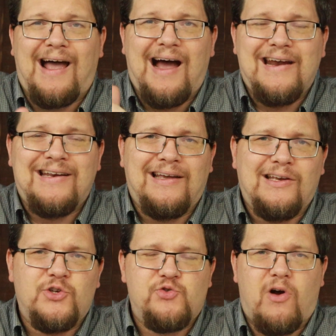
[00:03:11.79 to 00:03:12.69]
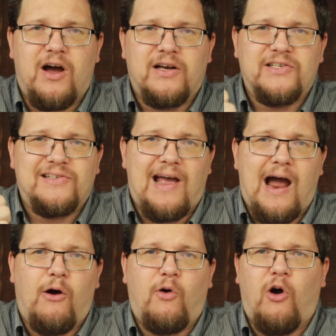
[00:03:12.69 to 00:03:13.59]
hiding and drugs,
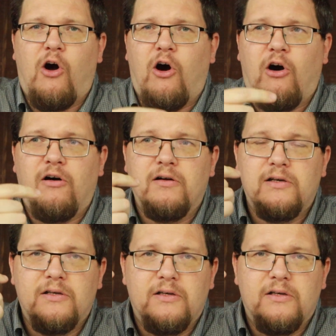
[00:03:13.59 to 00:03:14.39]
alcohol.